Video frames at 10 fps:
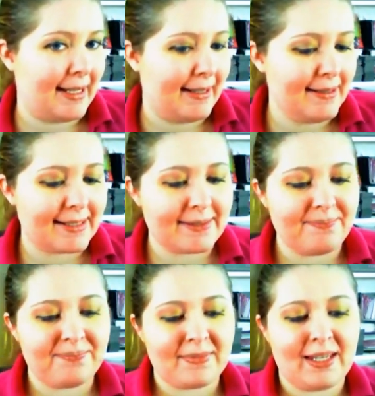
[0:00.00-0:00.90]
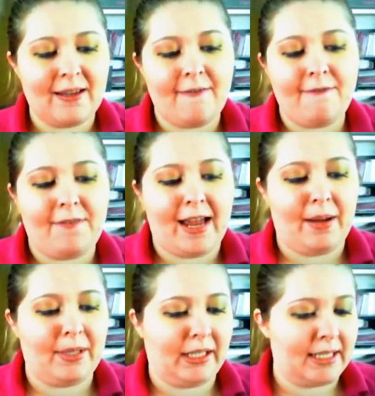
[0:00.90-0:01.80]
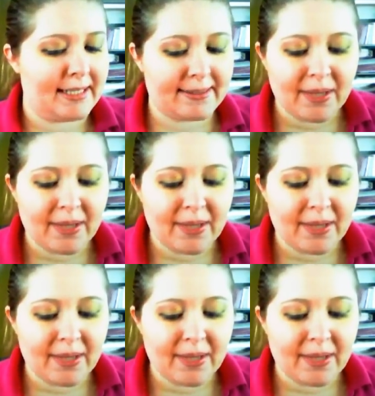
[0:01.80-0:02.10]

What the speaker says: sense? Fabulous.